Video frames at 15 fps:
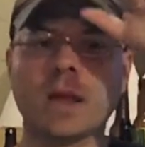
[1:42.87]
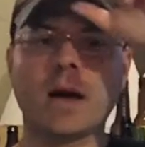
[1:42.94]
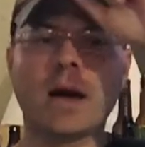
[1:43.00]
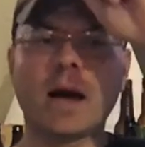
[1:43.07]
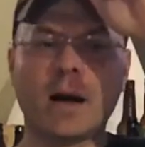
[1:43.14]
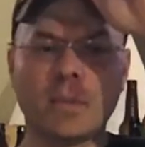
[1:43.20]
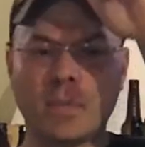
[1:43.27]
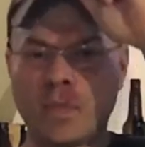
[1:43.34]

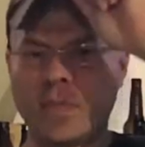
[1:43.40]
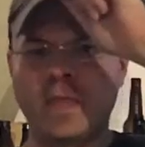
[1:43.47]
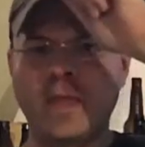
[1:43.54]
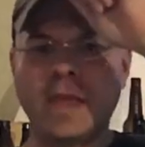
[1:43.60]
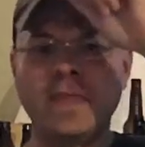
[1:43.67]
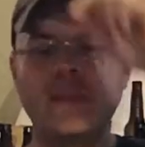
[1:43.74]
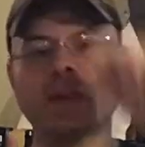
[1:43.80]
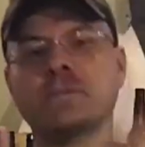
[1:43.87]
in
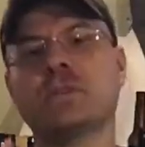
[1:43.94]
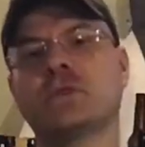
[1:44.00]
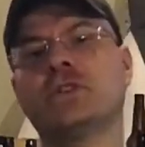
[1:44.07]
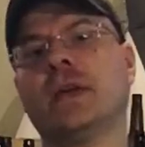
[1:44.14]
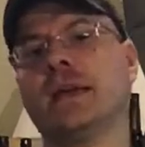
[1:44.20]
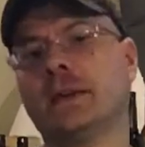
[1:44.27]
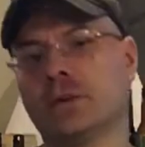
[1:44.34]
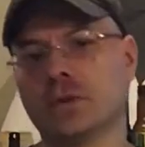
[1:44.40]
this
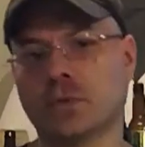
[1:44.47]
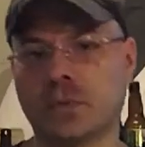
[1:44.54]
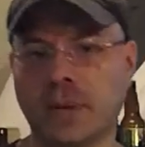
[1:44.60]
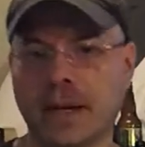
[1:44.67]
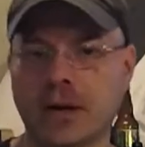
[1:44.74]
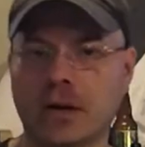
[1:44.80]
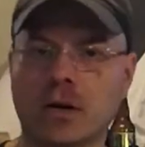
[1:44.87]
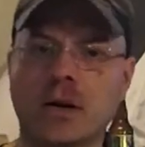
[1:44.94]
particular
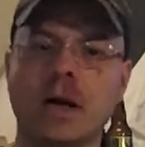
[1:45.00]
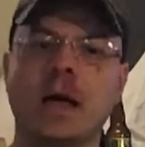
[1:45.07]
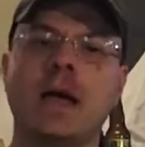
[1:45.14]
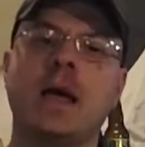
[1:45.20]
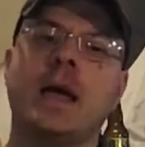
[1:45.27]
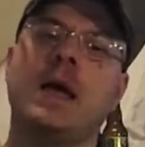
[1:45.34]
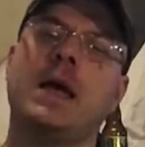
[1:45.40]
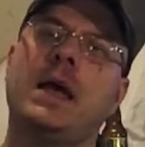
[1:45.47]
beer,
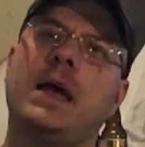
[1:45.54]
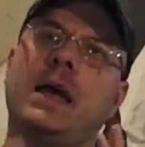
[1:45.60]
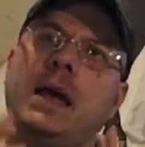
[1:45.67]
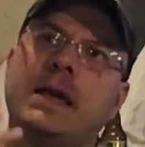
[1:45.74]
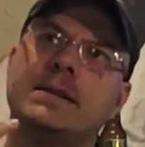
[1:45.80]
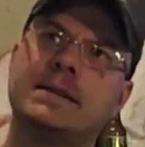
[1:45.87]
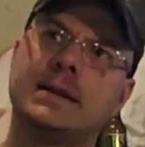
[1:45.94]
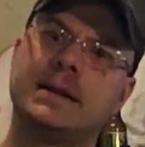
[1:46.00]

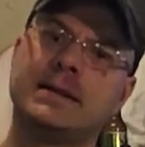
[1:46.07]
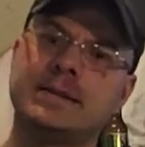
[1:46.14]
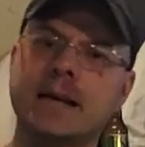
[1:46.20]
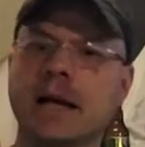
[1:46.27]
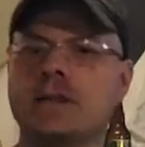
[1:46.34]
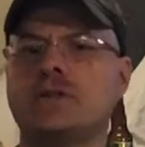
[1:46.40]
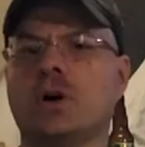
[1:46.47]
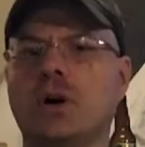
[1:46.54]
it's a
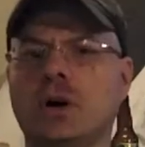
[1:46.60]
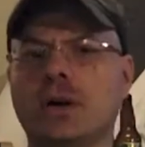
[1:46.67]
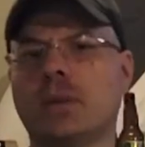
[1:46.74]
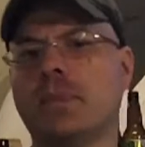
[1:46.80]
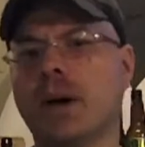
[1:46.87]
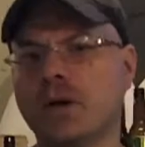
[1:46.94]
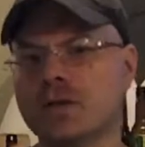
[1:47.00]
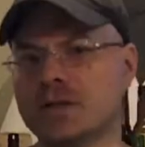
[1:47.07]
Saison, a
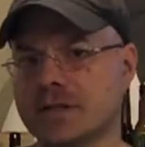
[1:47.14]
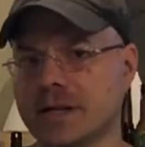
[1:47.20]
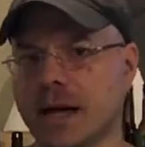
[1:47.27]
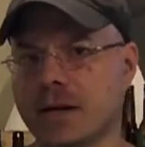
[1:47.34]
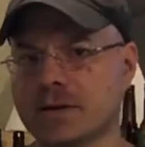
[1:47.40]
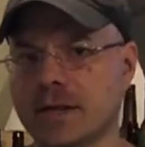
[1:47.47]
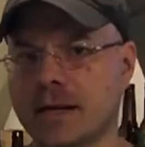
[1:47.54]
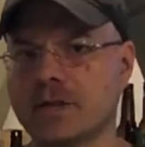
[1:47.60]

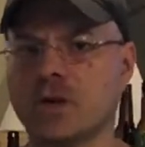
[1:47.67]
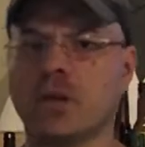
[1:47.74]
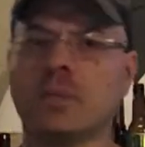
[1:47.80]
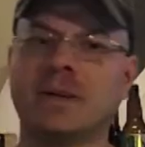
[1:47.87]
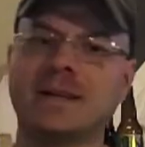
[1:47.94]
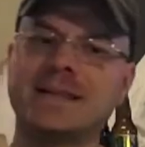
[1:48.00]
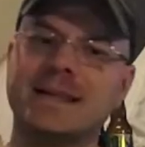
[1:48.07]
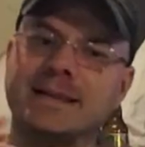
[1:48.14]
Belgian-style Saison,
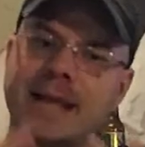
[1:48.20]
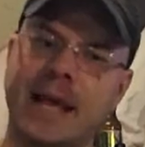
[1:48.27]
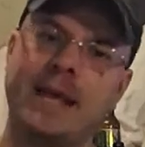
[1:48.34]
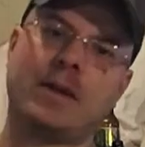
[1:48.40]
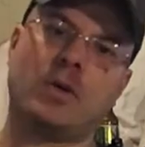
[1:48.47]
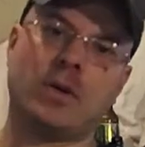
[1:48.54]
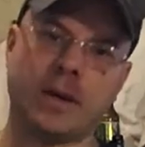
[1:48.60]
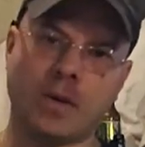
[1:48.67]
but it's a
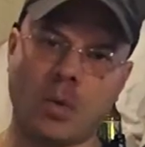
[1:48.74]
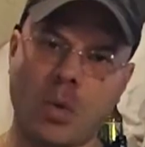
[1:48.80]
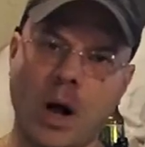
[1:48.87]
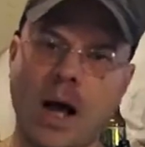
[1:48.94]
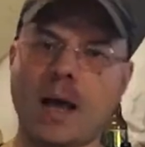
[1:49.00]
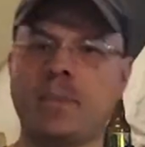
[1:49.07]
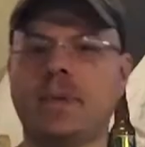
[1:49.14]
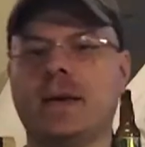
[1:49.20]
take on it.
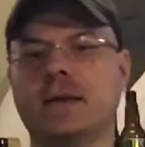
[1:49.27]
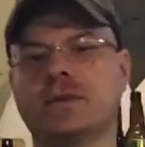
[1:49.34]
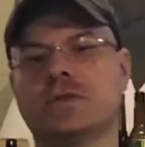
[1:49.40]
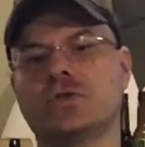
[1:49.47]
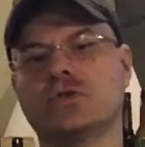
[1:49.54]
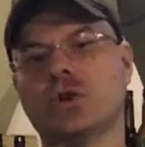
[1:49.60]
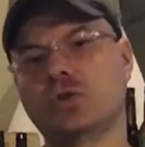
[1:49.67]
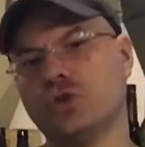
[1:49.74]
Why? Because
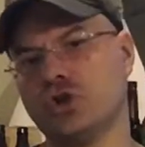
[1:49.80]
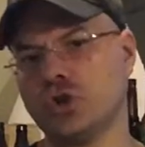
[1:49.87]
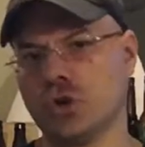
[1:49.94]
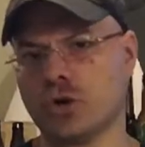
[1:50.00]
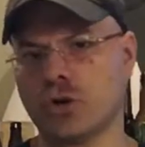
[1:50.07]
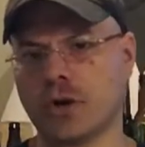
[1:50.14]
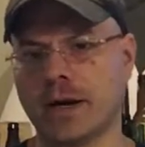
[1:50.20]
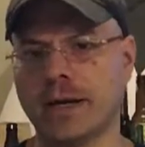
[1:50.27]
there's no
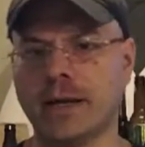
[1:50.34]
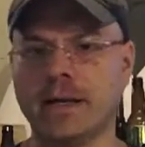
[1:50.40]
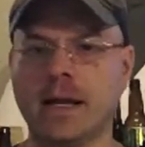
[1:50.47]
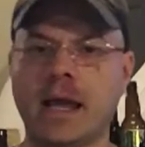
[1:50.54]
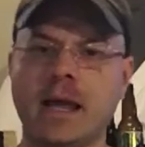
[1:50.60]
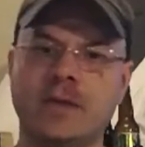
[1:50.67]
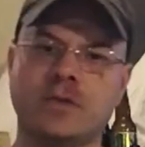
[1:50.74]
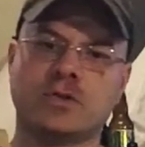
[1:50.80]
sugar in
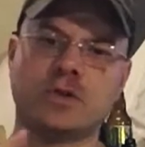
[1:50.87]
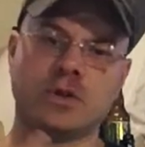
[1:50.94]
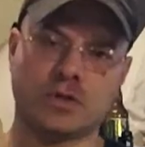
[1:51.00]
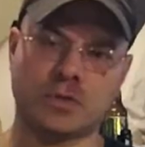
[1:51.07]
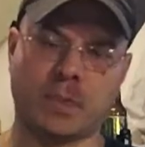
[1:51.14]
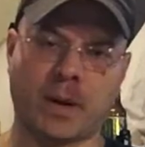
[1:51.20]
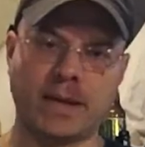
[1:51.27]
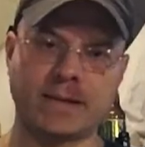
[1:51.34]
it, and there's no
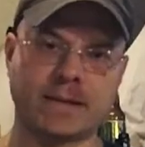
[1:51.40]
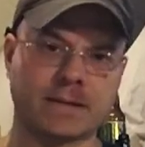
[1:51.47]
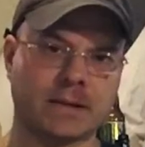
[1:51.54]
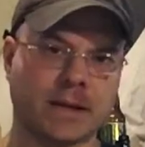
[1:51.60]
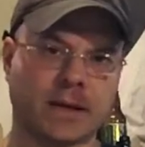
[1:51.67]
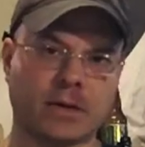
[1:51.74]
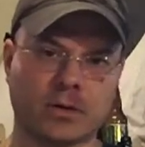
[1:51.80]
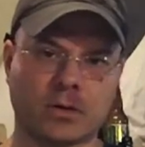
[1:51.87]
spices
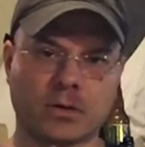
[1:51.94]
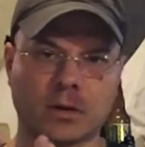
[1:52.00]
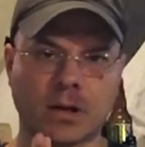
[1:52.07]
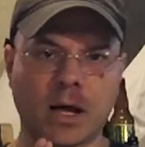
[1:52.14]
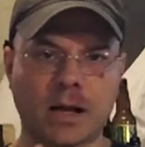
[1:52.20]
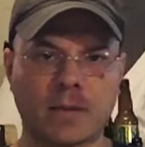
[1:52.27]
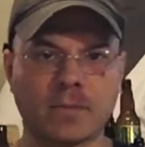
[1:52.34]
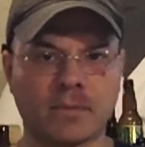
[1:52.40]
like in a
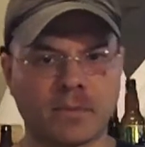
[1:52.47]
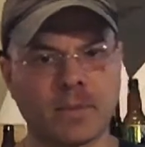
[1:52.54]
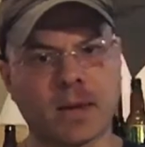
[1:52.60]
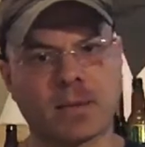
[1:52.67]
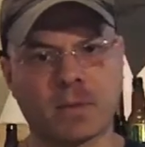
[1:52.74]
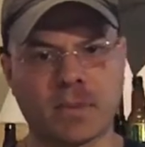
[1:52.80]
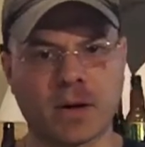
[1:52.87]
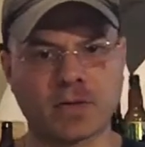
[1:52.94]
lot of
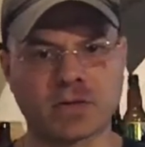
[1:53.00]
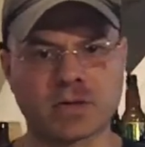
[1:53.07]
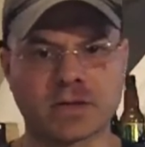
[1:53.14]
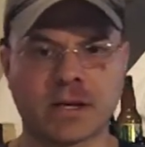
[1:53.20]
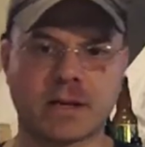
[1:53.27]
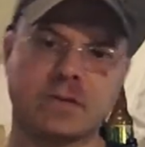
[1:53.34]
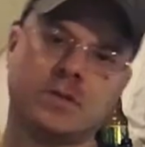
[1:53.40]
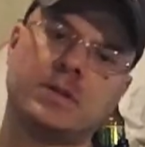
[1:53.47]
maybe Belgian
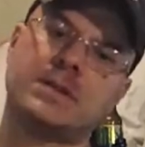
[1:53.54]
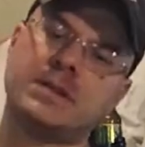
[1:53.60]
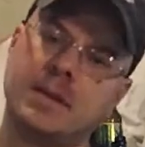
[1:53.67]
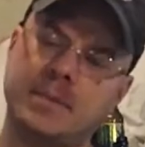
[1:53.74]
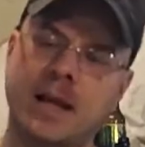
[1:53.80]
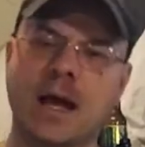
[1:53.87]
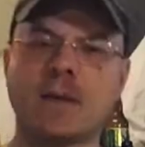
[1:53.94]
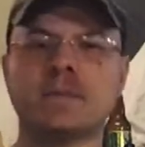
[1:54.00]
Saison
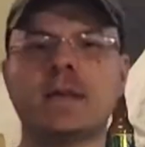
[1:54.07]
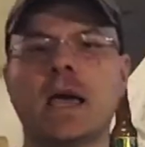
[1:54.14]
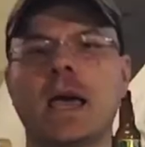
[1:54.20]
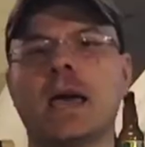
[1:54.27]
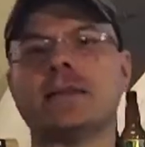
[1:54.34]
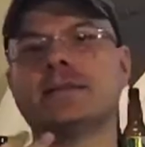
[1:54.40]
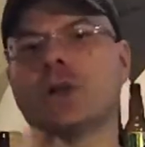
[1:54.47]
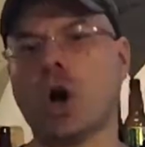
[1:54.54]
sometimes.
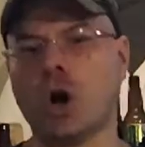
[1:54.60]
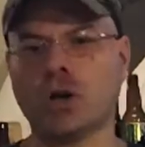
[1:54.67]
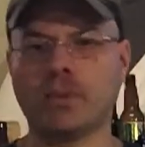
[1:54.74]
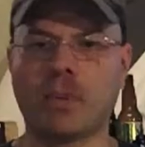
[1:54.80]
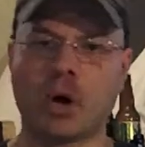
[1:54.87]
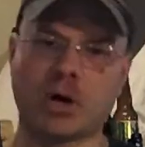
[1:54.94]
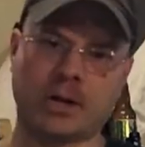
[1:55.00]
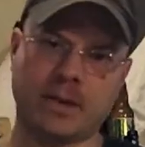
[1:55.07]
It's an
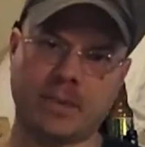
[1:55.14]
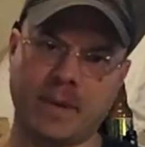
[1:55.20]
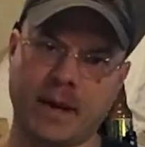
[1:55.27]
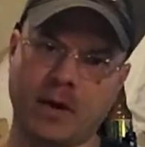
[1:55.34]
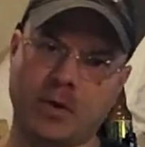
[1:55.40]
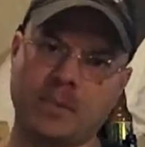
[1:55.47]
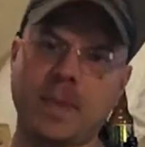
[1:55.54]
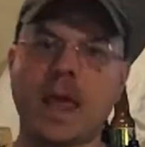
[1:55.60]
all-barley
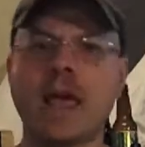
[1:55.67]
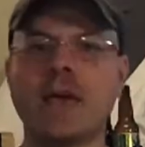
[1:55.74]
beer.